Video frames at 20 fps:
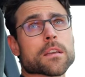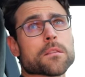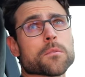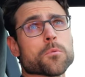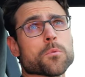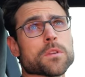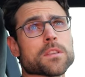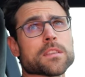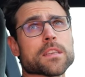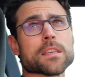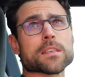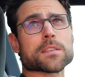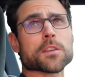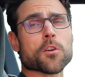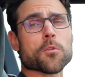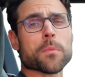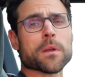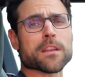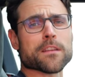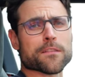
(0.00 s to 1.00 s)
we see
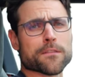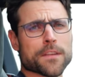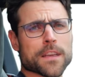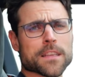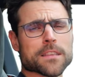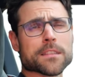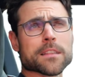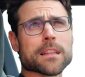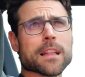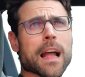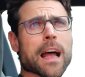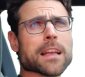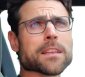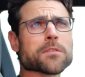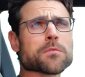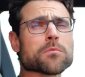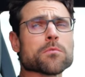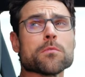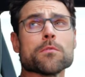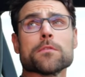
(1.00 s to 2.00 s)
so many fixed
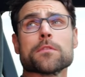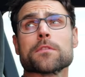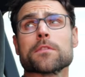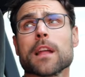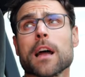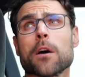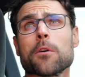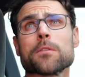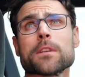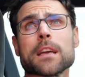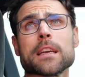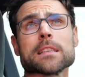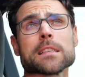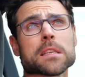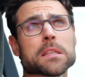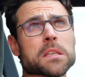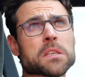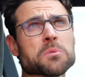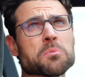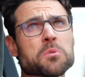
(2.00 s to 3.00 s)
glass roofs nowadays,
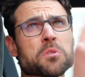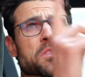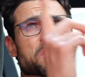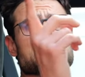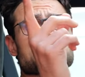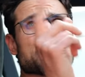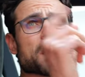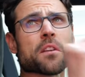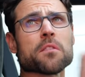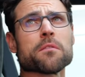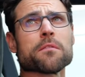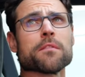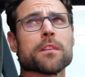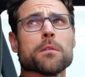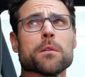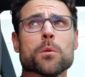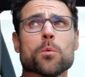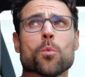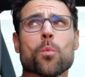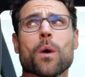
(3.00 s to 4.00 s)
and this one is a
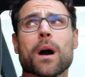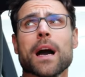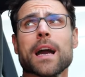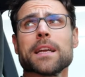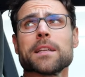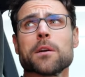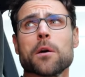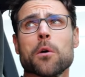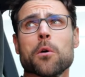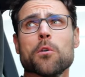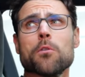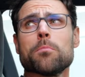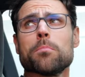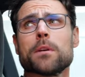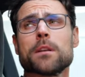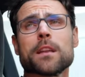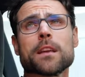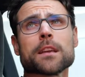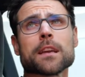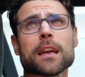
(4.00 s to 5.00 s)
very wide
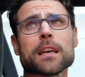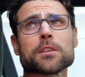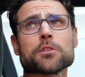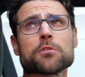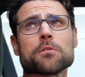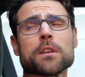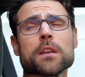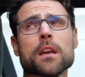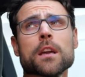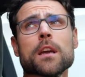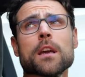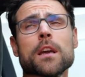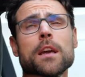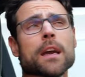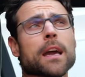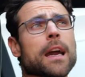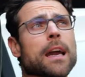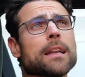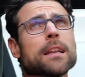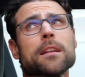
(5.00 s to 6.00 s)
opening actually.
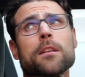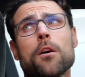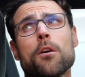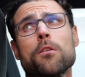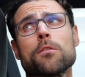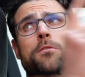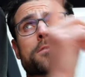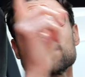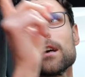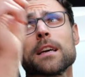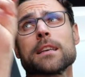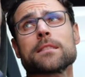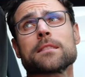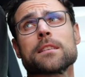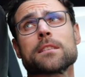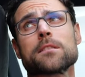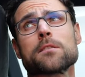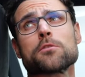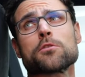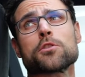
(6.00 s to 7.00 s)
And it also has
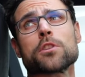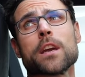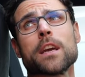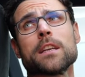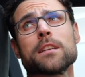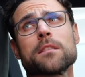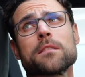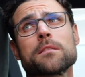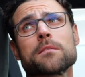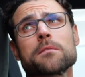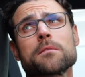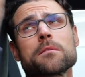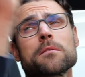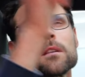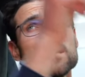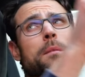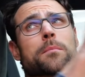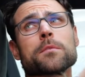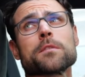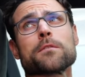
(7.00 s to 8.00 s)
this shaded
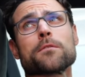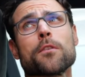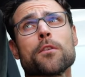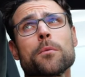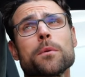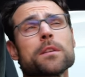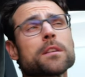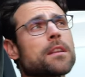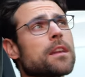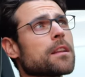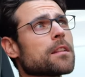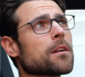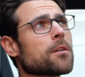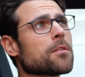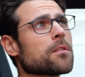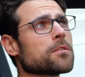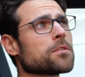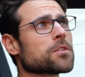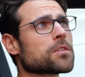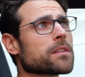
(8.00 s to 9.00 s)
comes forward here
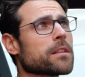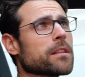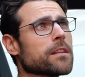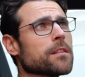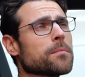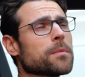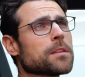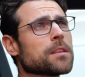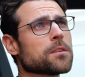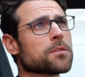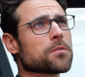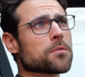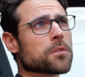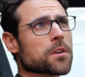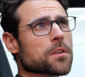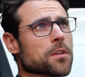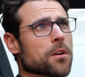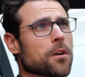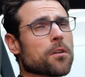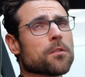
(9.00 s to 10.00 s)
now just a little bit so you
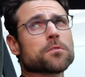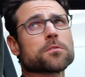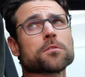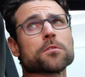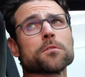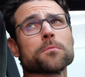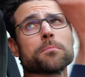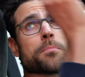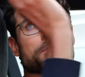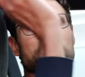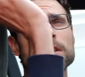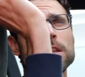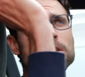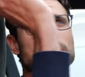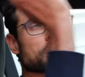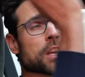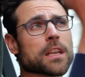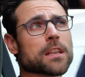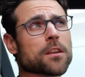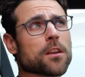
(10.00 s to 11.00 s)
can also put that
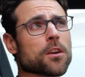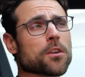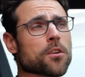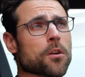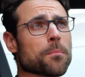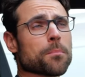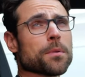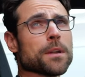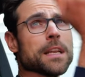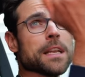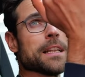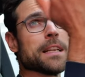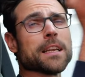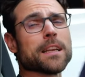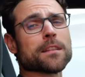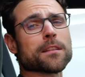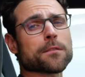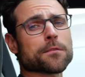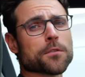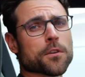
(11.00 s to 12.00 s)
shade completely
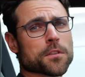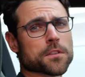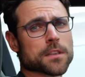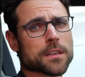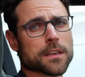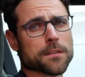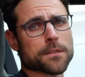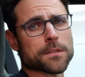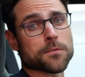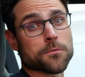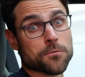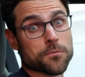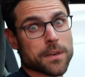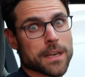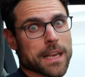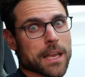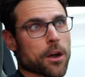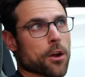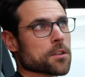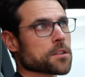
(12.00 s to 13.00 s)
in the front if it's
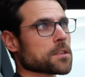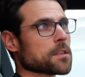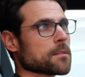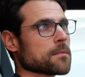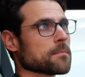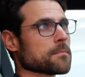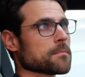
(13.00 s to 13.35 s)
really hot.